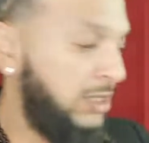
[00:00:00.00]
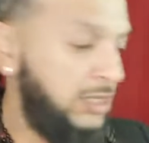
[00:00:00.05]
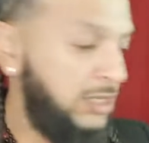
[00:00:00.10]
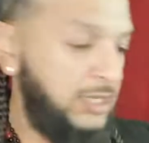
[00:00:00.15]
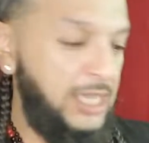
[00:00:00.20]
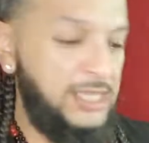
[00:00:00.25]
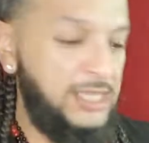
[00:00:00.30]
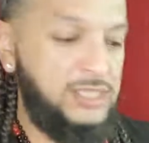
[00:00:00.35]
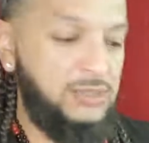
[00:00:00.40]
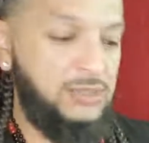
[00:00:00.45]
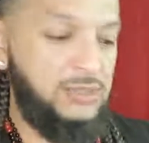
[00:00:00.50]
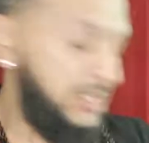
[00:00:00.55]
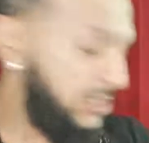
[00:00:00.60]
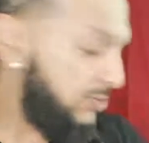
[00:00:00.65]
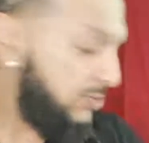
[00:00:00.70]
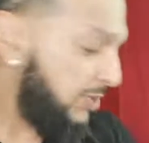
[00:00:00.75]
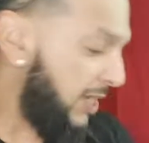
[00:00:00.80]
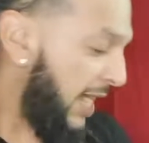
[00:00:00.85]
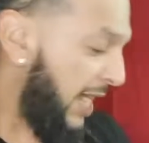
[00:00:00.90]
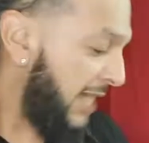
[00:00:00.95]
Okay, so these
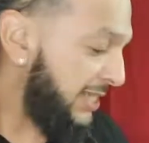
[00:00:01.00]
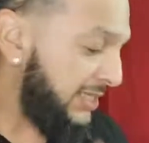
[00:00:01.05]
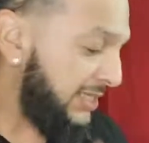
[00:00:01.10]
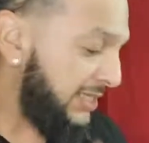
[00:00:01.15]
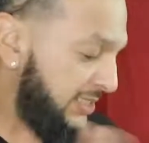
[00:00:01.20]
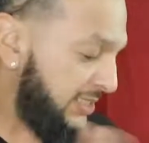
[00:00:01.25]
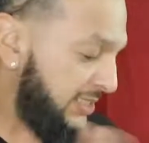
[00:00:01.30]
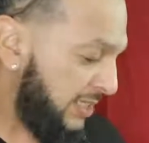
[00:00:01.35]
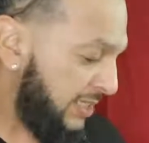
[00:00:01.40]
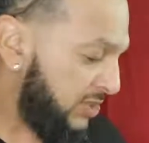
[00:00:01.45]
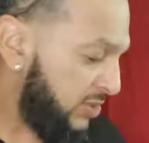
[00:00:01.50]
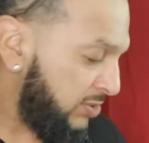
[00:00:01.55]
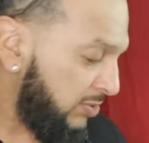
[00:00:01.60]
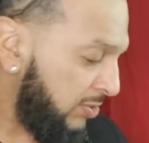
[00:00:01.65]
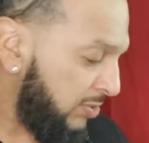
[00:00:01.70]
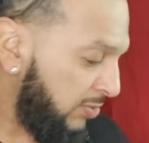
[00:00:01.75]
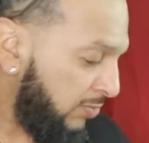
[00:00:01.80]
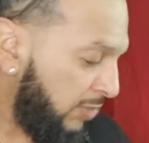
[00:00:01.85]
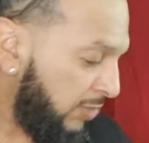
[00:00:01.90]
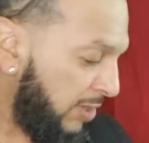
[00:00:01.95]
are I did six.
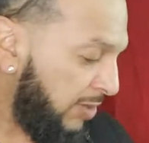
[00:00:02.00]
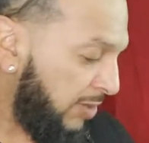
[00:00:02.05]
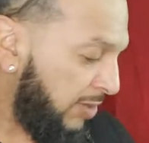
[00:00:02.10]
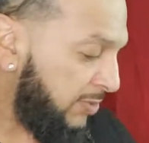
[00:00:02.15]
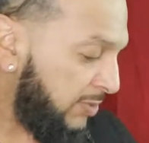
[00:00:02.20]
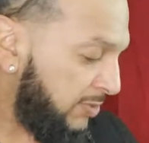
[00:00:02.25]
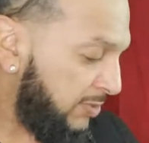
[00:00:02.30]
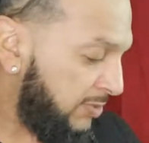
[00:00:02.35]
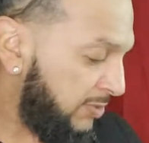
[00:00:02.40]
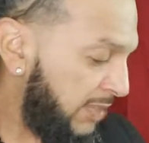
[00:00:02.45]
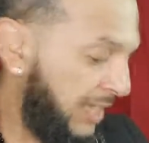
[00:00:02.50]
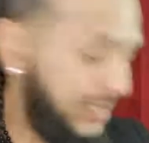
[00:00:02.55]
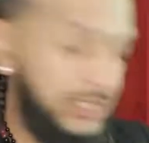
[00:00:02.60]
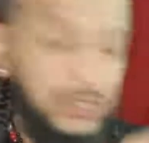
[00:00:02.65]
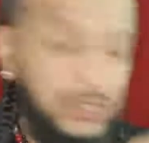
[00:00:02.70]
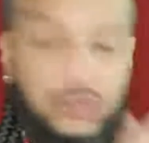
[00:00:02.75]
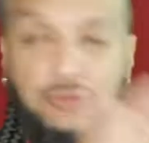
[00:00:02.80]
Well, I did